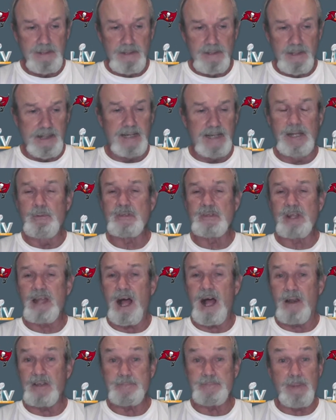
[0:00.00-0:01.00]
And he was a
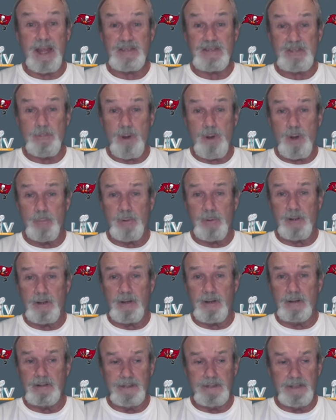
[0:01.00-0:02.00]
college basketball
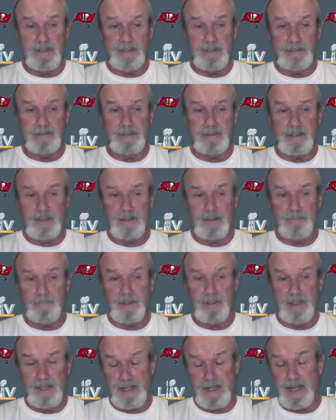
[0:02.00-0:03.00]
player. And
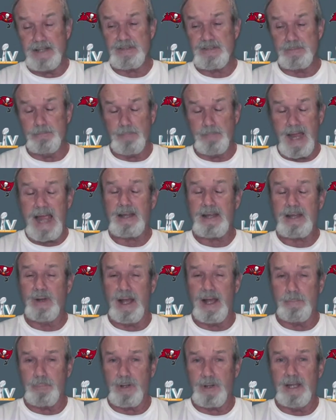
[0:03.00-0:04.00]
he had some
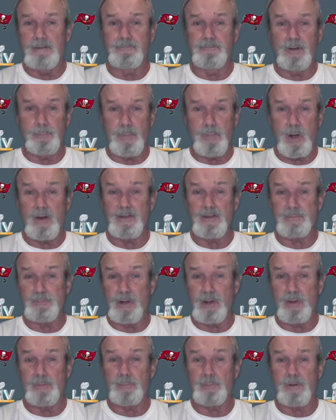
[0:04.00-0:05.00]
background playing football, and his
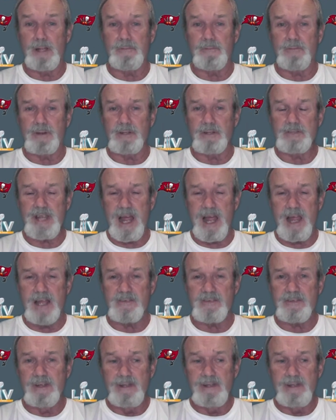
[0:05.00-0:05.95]
brother played for the Giants.